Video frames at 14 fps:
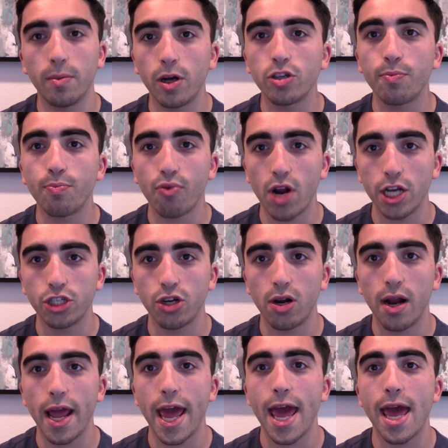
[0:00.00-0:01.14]
under
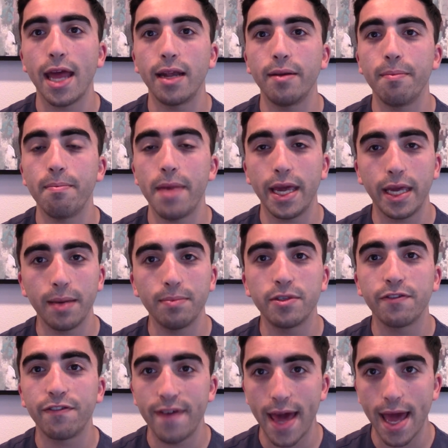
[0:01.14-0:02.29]
pressure and make him
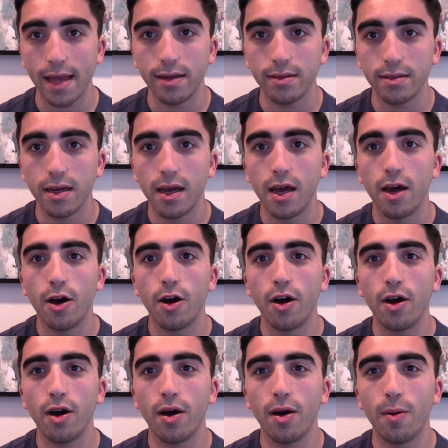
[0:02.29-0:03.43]
defend,
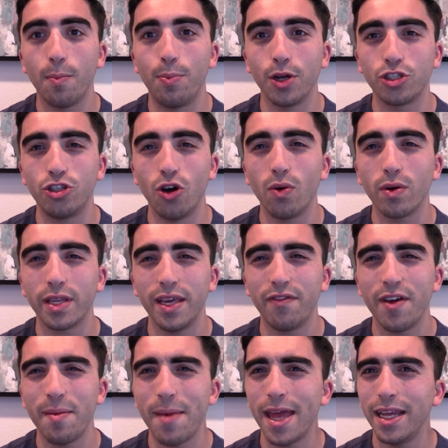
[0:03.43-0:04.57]
but don't give
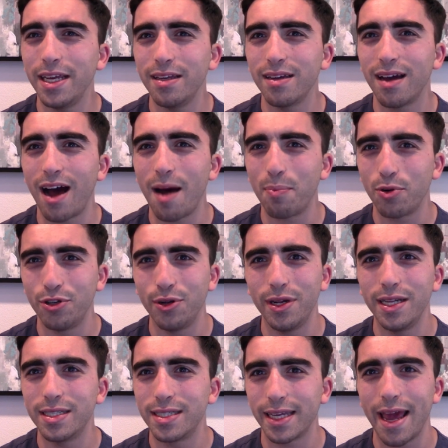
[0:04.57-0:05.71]
him any
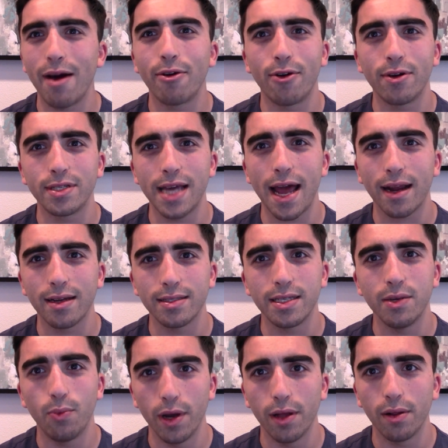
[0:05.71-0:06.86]
opportunities to counterattack, because he
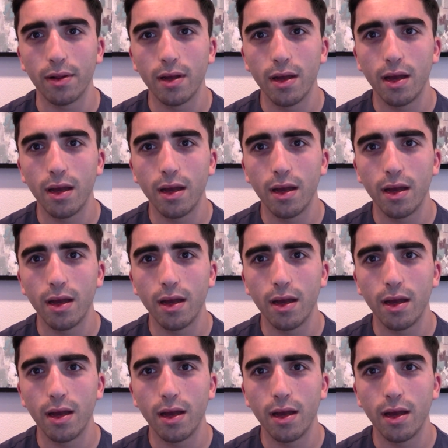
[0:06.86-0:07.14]
will.